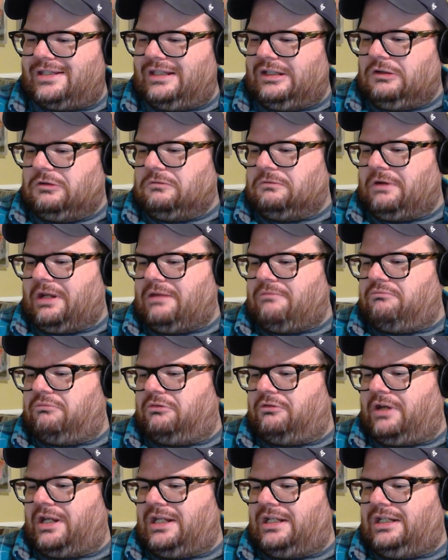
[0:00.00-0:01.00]
The Great
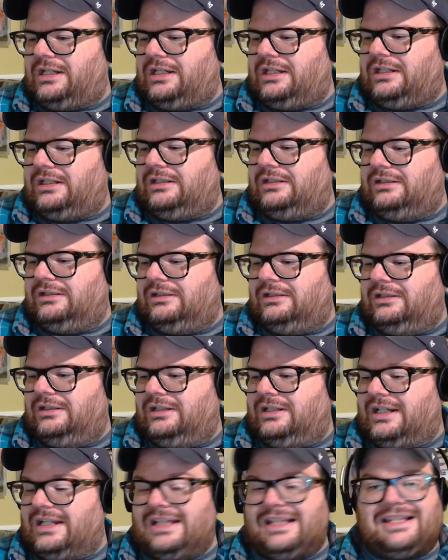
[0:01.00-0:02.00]
Brady
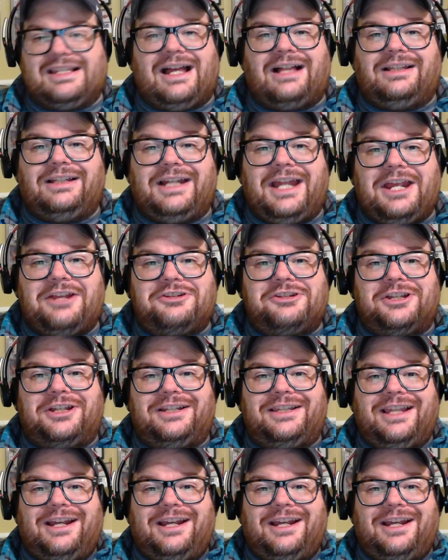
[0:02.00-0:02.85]
consolidation.